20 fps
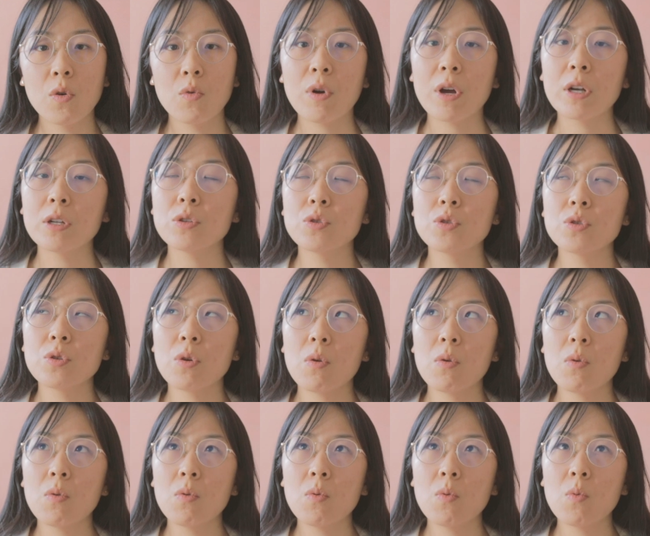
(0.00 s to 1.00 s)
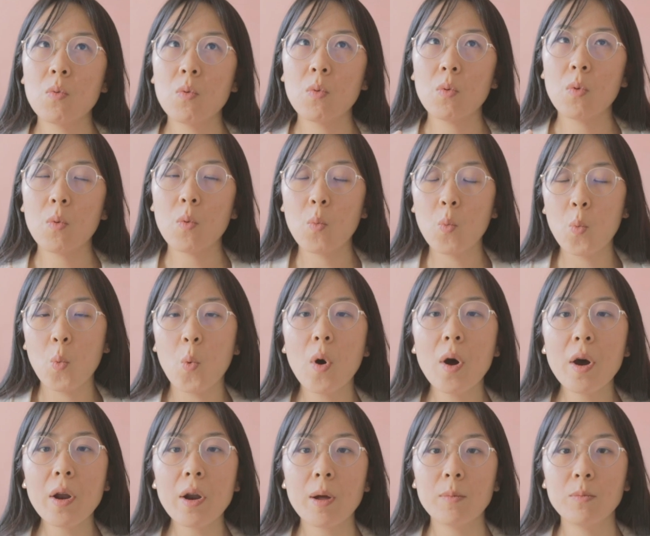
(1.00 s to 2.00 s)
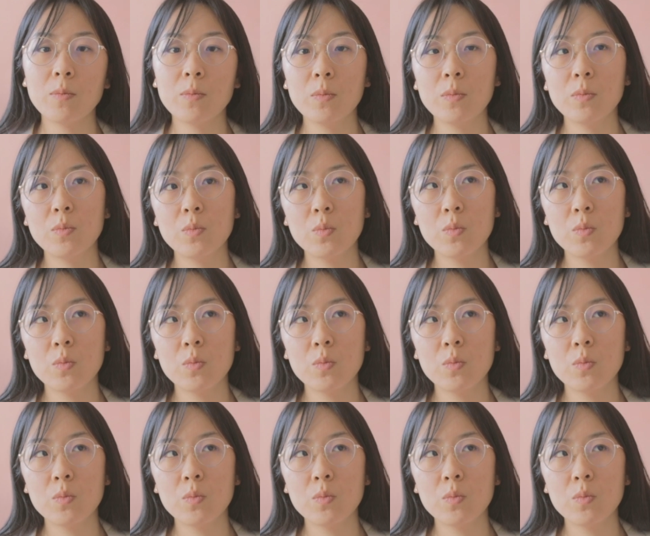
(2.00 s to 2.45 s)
right so what i'm